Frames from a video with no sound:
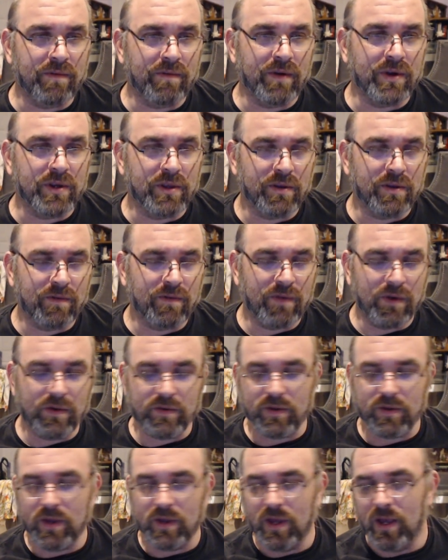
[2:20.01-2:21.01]
versions of
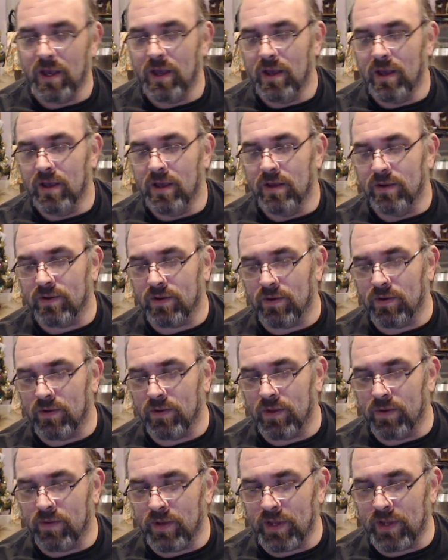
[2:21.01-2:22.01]
those. So
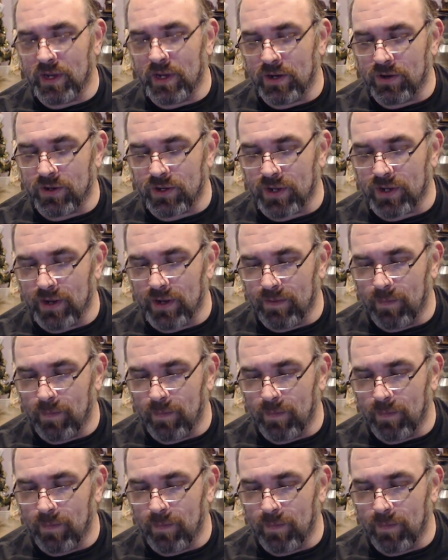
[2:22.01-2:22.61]
they're really interesting.